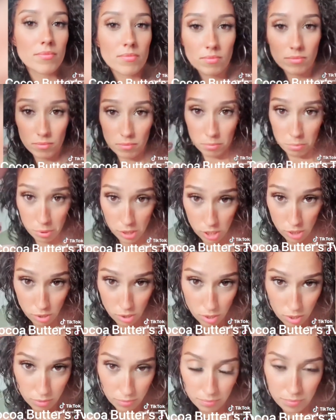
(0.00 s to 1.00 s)
But you
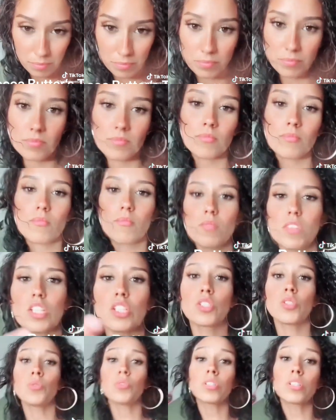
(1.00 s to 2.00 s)
know,
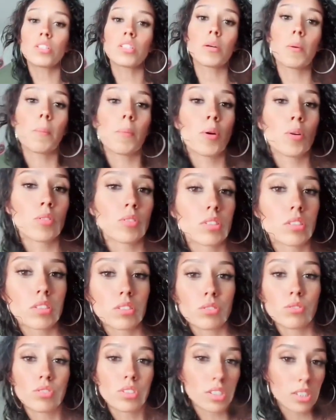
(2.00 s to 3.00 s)
you are the most,
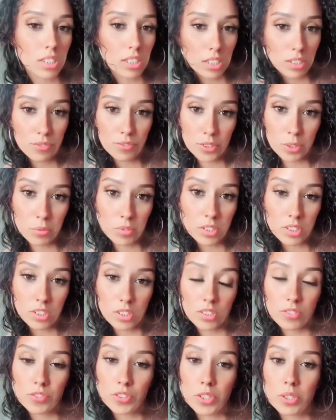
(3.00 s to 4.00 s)
you are the influencers
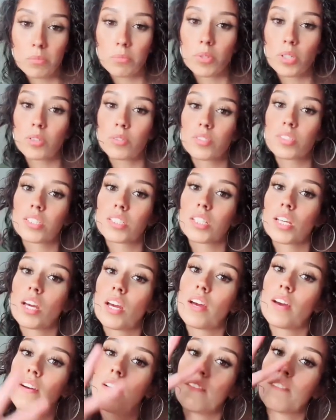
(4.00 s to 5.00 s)
for the most
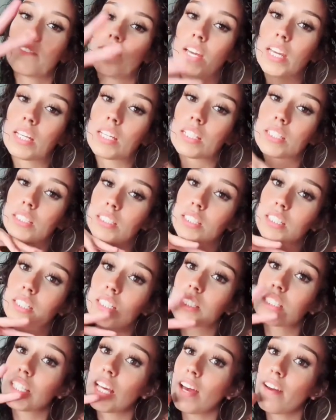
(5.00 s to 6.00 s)
fakest skits
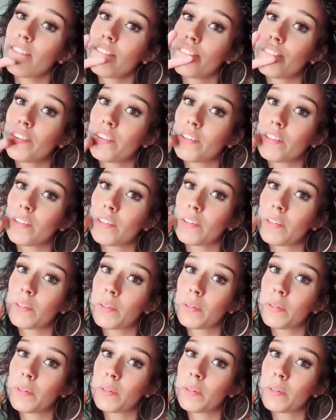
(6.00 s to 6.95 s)
ever.